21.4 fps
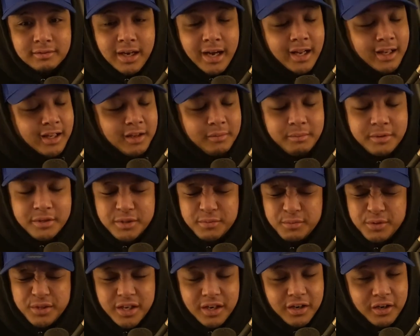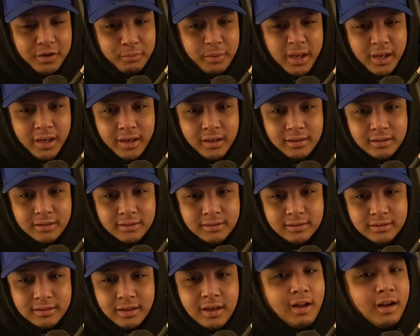I love me some Jerry, man.
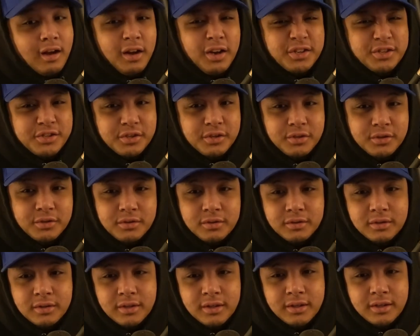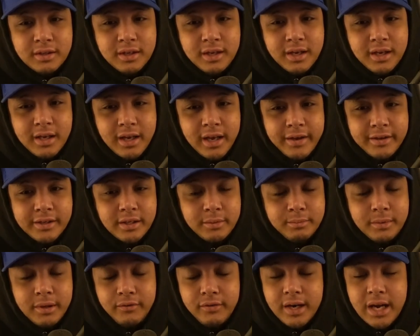Also, if
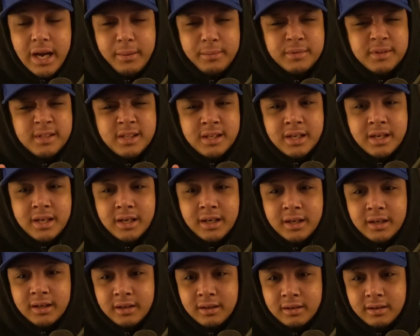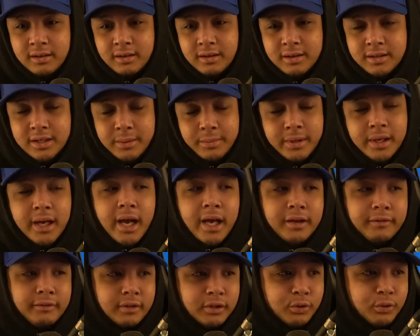something ever happens to the king, because they've been
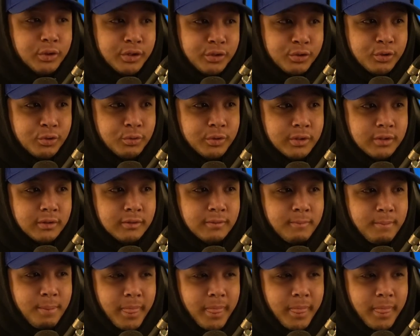kind of alluding to it.